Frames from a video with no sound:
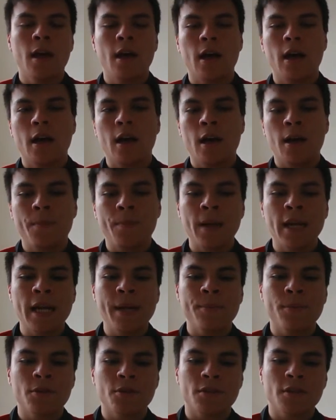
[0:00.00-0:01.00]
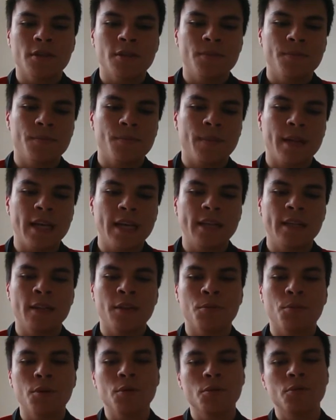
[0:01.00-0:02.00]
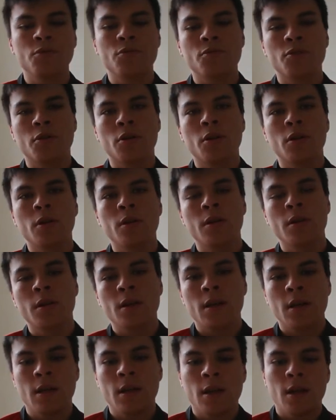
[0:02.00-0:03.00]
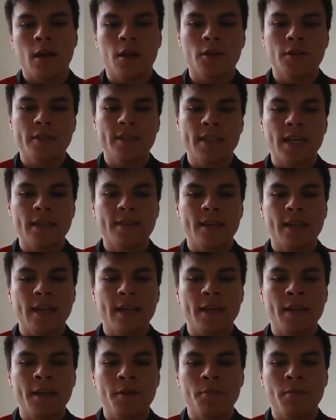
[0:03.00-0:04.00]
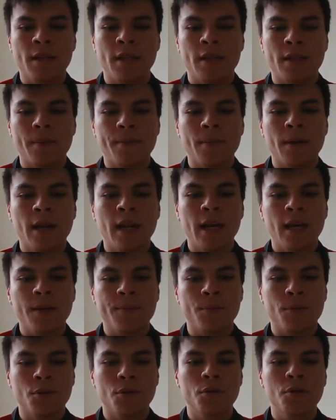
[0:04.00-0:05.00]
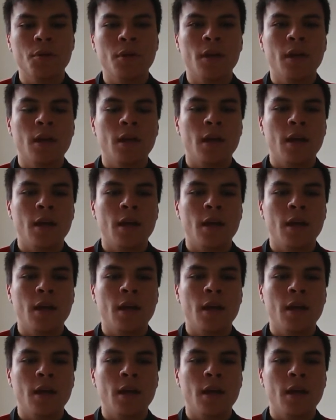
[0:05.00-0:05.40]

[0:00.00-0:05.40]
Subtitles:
Ben Amos has played in the 1-1 draw on Saturday with Blackpool,